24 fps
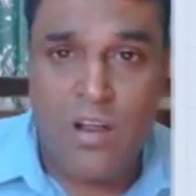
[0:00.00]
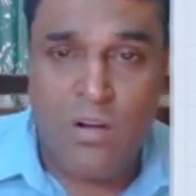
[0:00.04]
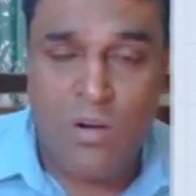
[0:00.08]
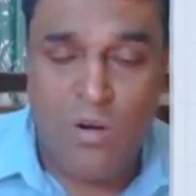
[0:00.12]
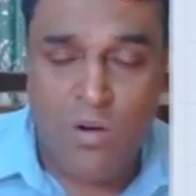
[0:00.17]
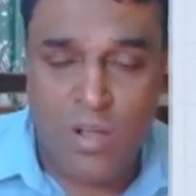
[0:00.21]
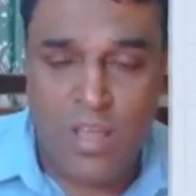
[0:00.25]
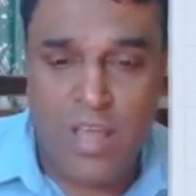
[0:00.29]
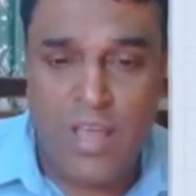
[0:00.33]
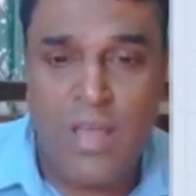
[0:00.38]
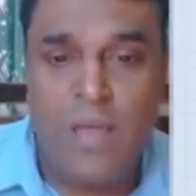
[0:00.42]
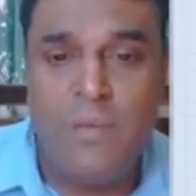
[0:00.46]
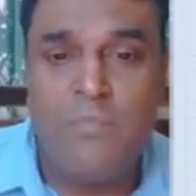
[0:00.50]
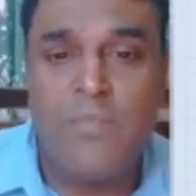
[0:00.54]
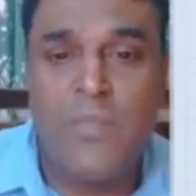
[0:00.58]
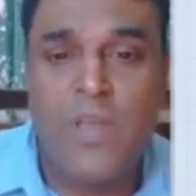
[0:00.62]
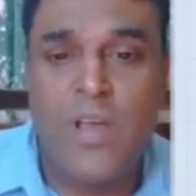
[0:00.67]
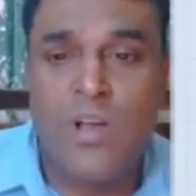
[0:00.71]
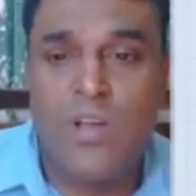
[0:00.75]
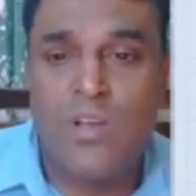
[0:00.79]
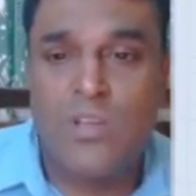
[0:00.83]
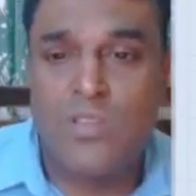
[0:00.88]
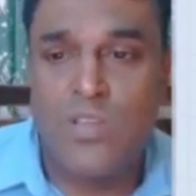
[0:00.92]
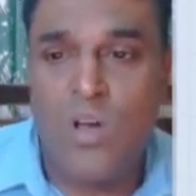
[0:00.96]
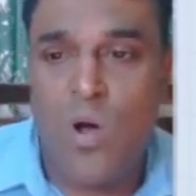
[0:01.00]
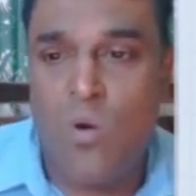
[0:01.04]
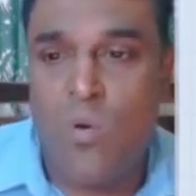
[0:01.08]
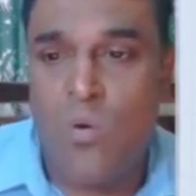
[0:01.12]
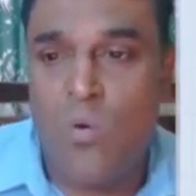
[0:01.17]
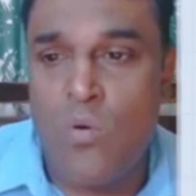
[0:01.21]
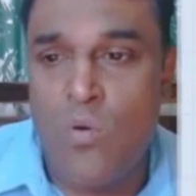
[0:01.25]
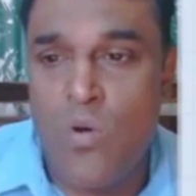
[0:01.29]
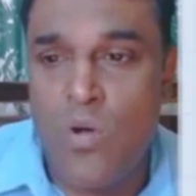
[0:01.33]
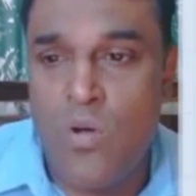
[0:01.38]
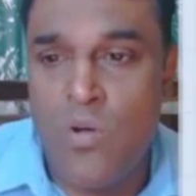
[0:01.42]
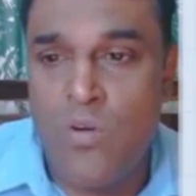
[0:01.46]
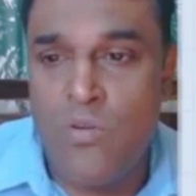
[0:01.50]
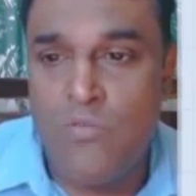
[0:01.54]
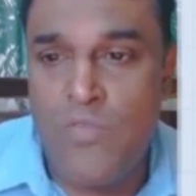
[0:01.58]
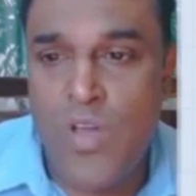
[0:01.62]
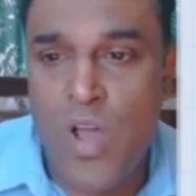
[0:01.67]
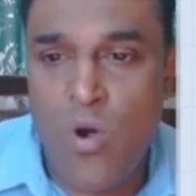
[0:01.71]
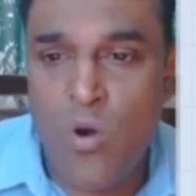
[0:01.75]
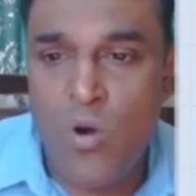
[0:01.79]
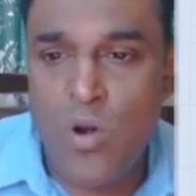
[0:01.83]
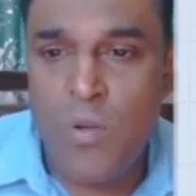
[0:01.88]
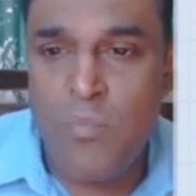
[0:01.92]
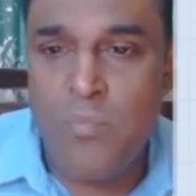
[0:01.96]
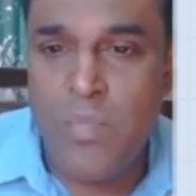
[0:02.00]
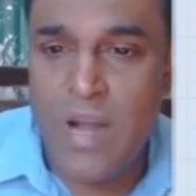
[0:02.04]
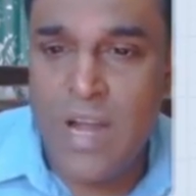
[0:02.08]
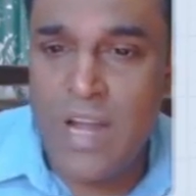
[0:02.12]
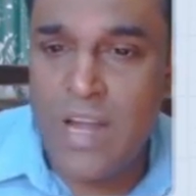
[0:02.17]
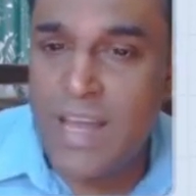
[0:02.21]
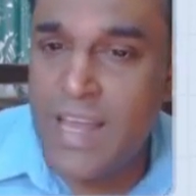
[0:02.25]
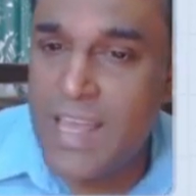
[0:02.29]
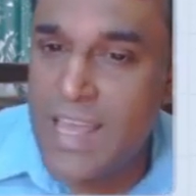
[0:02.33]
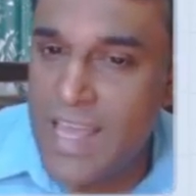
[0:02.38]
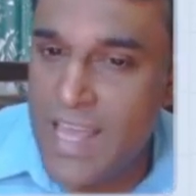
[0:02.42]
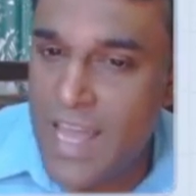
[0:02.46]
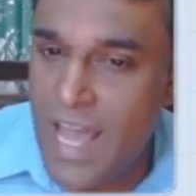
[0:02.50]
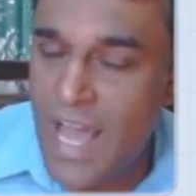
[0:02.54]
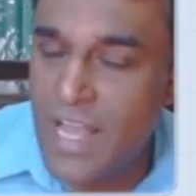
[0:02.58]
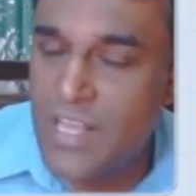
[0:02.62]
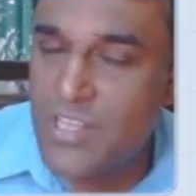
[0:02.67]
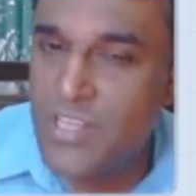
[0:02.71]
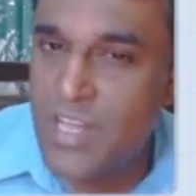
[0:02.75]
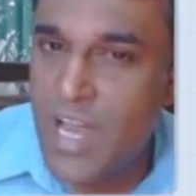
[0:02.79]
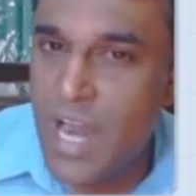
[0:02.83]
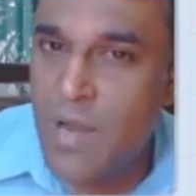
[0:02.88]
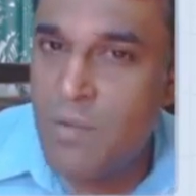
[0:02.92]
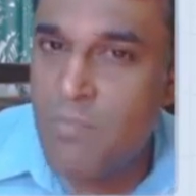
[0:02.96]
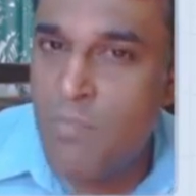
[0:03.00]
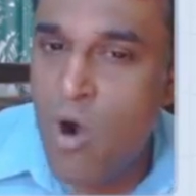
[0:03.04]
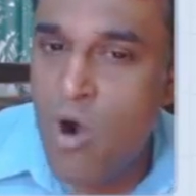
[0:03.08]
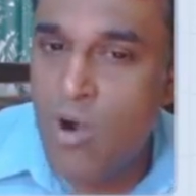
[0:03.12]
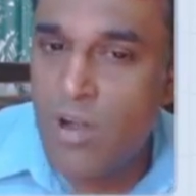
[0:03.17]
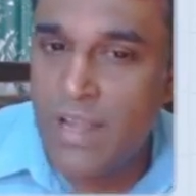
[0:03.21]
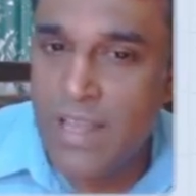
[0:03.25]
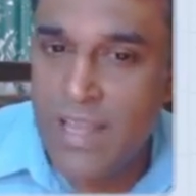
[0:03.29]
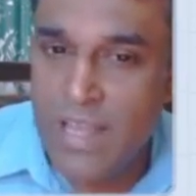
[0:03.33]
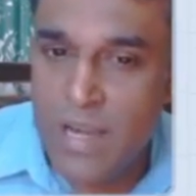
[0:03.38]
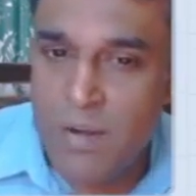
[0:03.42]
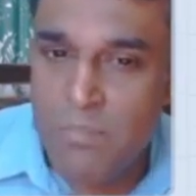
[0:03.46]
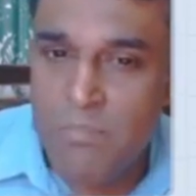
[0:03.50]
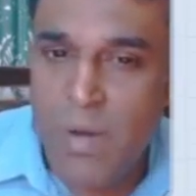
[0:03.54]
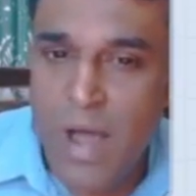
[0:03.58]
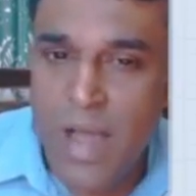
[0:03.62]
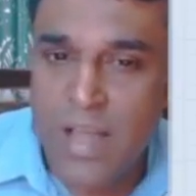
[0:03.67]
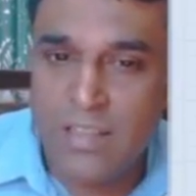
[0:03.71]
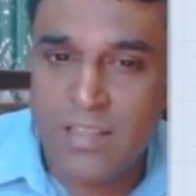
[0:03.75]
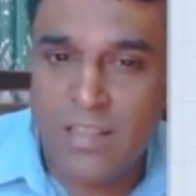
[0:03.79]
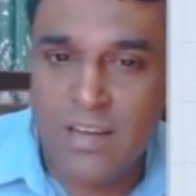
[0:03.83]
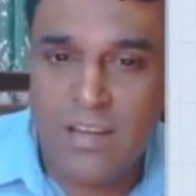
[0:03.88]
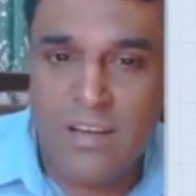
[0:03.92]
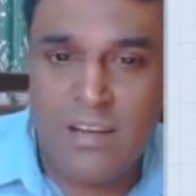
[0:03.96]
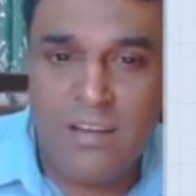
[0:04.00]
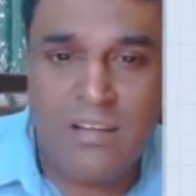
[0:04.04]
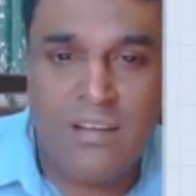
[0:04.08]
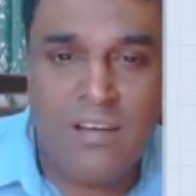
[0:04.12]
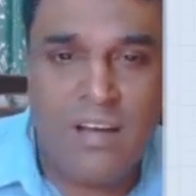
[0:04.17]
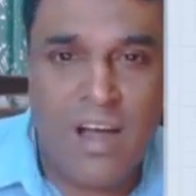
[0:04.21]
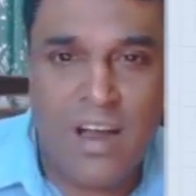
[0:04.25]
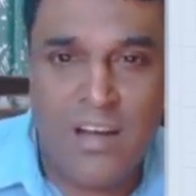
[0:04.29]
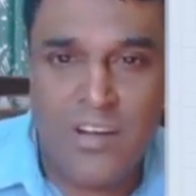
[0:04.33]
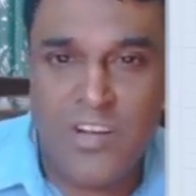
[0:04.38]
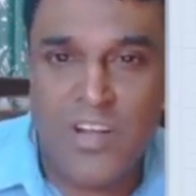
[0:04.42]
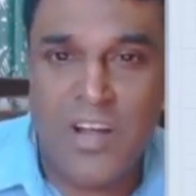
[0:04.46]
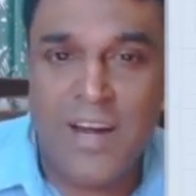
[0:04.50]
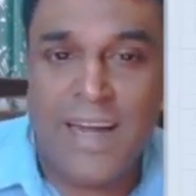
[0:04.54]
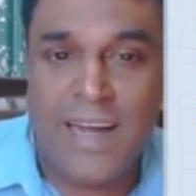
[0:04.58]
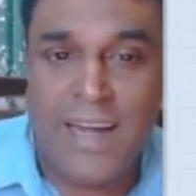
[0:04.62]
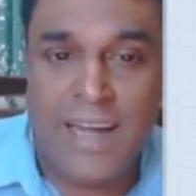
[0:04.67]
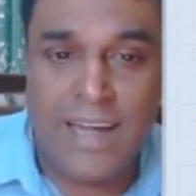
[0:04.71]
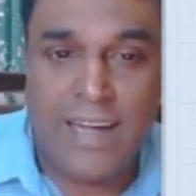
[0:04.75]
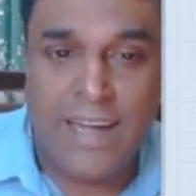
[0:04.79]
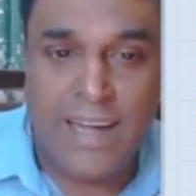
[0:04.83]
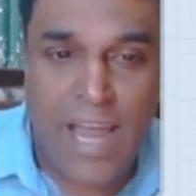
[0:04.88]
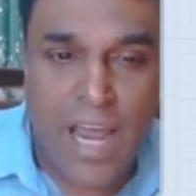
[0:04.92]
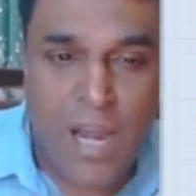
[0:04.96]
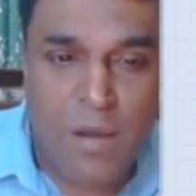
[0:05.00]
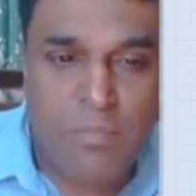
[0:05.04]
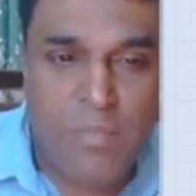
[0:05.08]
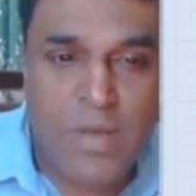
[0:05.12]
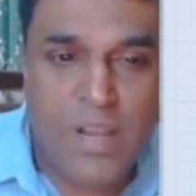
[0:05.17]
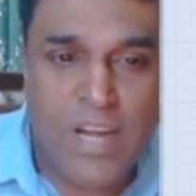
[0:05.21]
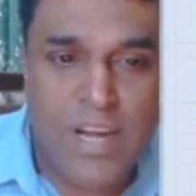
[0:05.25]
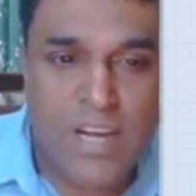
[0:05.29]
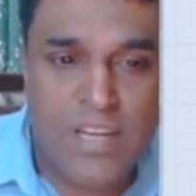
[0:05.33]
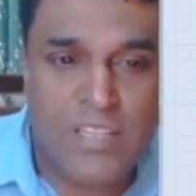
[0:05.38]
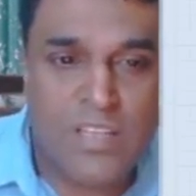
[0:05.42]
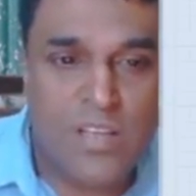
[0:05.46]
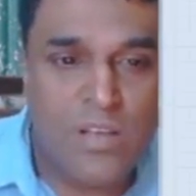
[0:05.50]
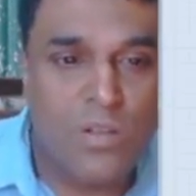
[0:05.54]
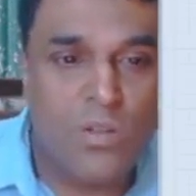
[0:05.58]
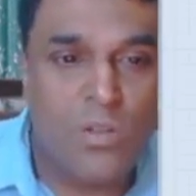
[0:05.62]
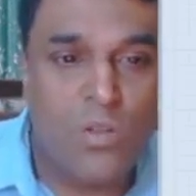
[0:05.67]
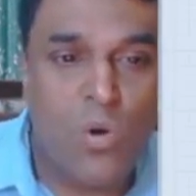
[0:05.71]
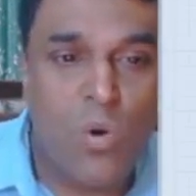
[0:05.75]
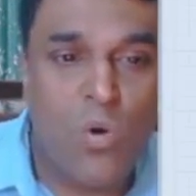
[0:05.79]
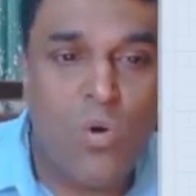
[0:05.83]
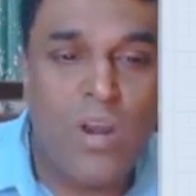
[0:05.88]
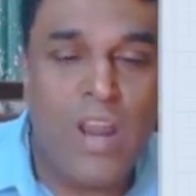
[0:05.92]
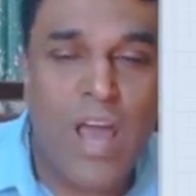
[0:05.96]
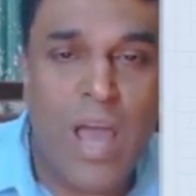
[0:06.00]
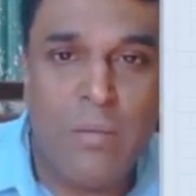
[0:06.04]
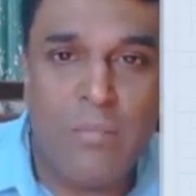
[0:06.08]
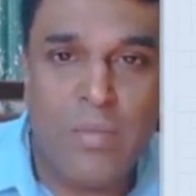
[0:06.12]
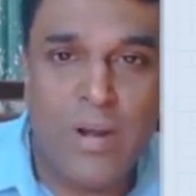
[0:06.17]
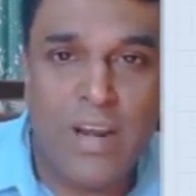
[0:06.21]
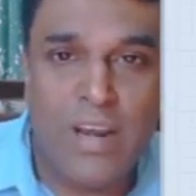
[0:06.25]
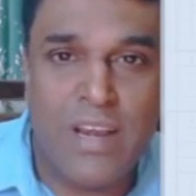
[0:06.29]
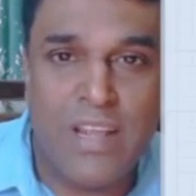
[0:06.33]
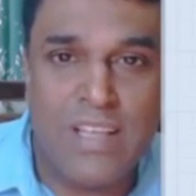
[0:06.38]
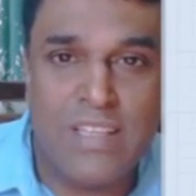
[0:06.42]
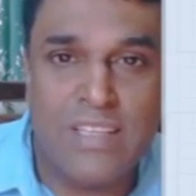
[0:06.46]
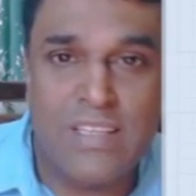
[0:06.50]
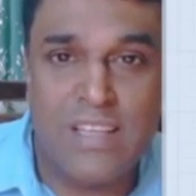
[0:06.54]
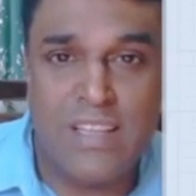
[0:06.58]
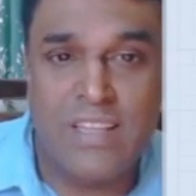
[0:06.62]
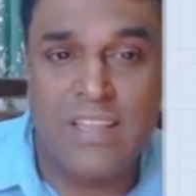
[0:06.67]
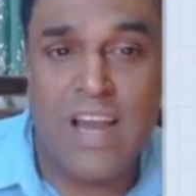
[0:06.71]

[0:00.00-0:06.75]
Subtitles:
Okay, so we are going to build an AI chatbot in Python under 10 minutes, no libraries,